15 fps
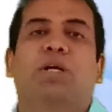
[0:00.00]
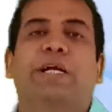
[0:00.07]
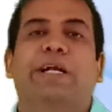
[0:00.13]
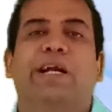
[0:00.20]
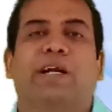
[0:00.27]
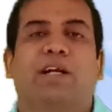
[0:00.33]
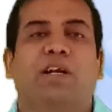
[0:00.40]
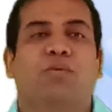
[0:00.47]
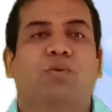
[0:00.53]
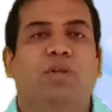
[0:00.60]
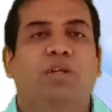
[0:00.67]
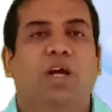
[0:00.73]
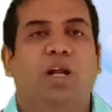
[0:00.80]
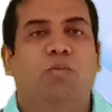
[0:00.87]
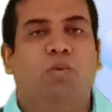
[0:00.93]
detected with
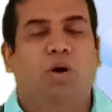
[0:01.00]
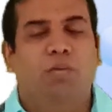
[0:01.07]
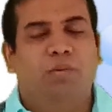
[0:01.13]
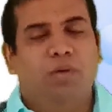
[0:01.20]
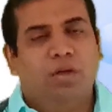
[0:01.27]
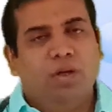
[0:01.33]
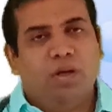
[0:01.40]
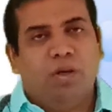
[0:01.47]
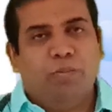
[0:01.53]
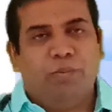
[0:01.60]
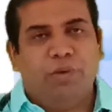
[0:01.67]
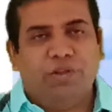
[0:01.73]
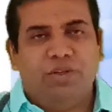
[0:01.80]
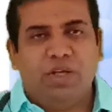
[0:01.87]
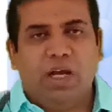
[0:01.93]
the help of
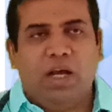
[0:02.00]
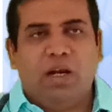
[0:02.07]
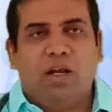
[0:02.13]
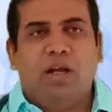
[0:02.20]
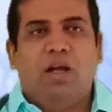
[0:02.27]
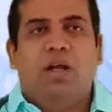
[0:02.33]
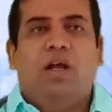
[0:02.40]
PCR.